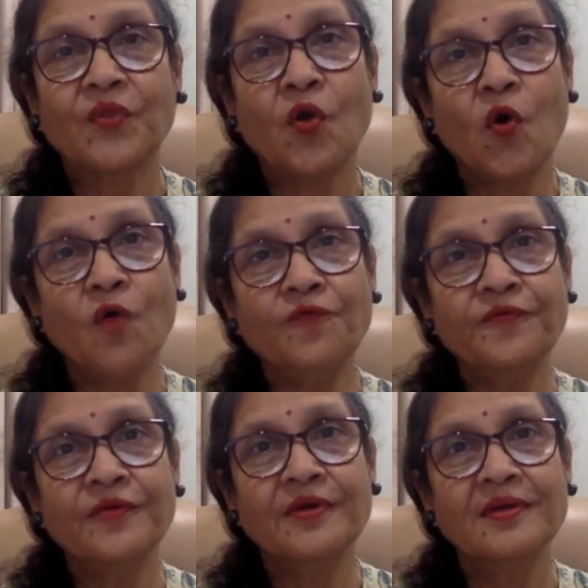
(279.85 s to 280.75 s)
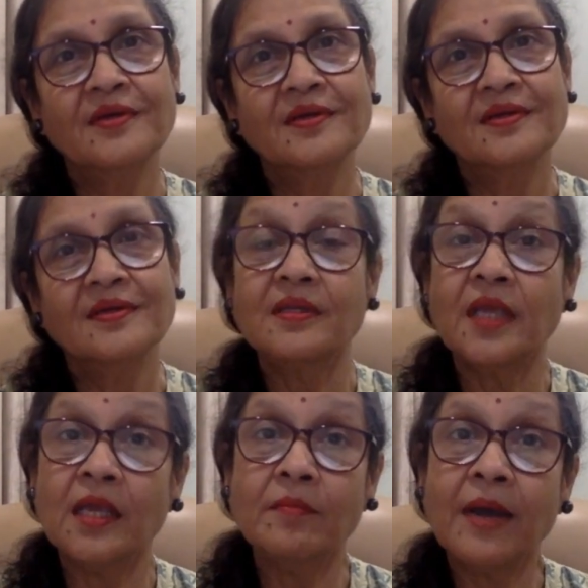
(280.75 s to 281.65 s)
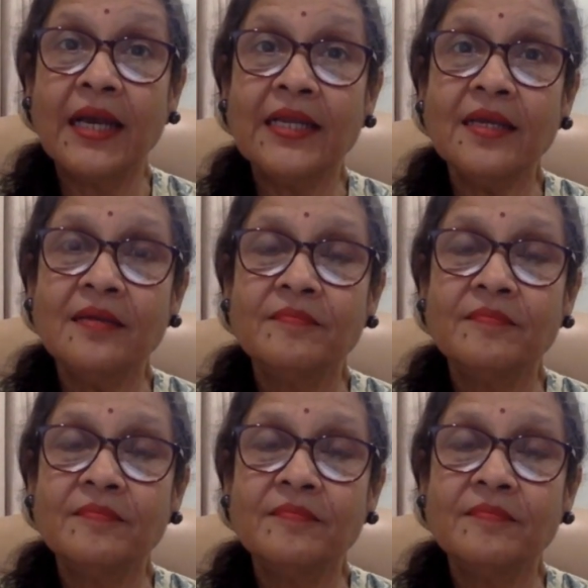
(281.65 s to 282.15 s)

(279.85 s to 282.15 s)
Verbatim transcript: of King Bali.